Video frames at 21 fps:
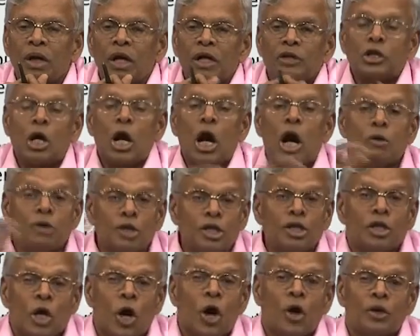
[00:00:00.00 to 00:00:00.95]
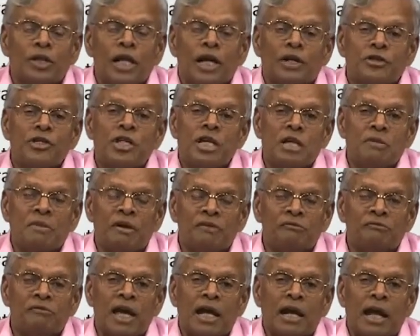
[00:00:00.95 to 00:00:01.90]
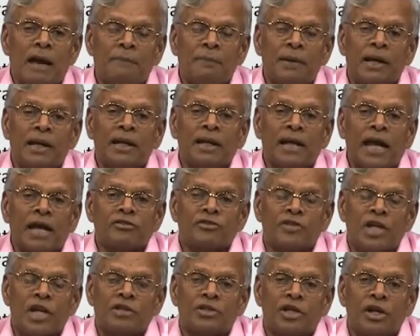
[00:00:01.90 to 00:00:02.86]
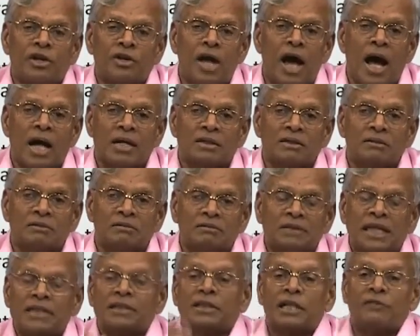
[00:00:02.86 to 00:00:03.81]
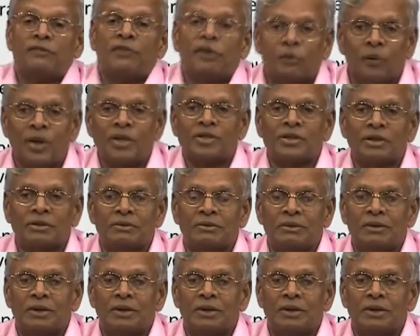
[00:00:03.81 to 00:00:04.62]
So how do you know the regime we are operating has changed or not? that is a different question.